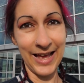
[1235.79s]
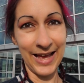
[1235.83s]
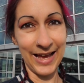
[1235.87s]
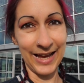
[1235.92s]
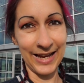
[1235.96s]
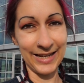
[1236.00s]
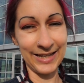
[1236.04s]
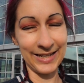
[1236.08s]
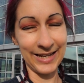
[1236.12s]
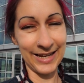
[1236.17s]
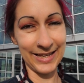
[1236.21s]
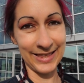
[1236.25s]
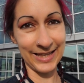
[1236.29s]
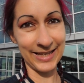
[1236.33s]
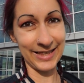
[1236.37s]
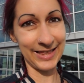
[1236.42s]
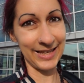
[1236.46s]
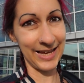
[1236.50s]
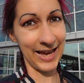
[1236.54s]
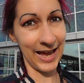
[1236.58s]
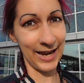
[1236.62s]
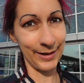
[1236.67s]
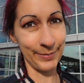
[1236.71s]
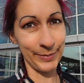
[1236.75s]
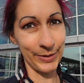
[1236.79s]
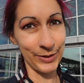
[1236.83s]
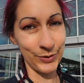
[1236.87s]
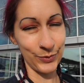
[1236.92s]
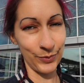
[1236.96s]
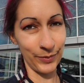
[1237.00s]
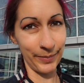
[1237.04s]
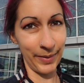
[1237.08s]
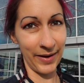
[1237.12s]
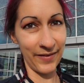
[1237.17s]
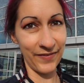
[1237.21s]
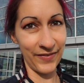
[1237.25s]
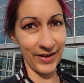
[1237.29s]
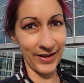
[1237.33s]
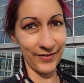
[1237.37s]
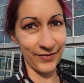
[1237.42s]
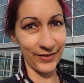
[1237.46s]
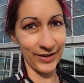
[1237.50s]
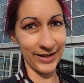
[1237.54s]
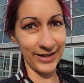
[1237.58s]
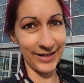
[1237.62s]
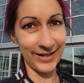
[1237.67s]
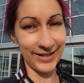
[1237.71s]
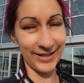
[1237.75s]
I, I think the animals were my
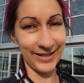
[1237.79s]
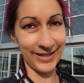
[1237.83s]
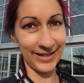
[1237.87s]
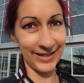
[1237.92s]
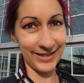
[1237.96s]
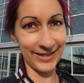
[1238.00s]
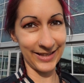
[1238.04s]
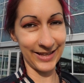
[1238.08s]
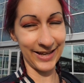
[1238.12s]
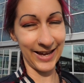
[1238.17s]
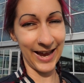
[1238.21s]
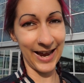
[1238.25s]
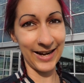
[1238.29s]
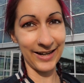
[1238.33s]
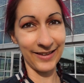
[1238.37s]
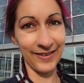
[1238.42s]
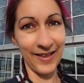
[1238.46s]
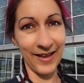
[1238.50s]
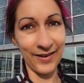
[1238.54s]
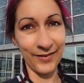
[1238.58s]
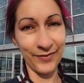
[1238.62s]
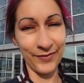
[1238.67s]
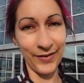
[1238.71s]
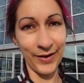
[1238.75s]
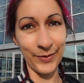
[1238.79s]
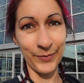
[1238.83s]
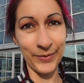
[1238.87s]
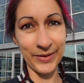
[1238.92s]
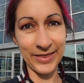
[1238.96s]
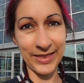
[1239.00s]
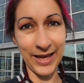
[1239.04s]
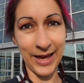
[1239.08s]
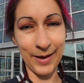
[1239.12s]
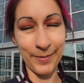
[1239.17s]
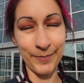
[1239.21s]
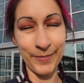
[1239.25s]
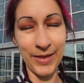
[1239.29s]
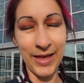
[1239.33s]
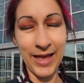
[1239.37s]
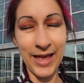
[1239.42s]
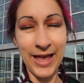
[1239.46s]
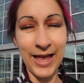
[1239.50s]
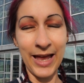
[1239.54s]
favorite. I, I, had a lot of fun with them.